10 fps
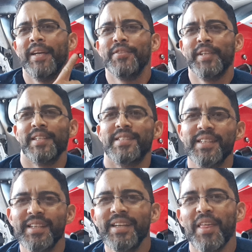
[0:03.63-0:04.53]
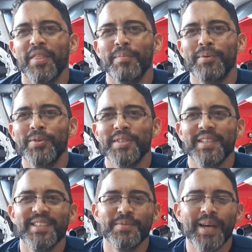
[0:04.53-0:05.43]
as you can see, the
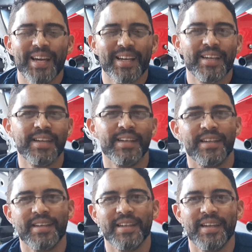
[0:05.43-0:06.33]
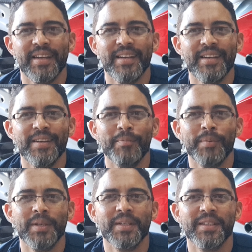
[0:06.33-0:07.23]
Busa is back.
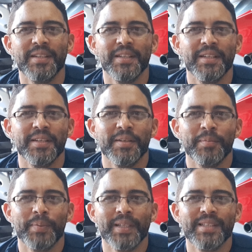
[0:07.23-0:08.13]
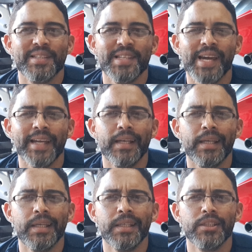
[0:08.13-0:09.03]
But
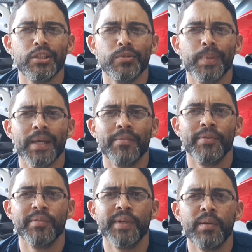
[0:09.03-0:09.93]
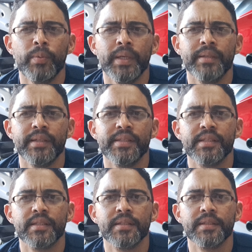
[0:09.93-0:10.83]
sadly, she's back for a very weird
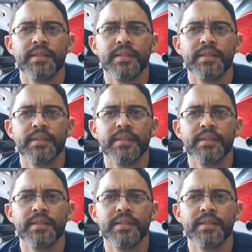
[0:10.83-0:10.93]
reason.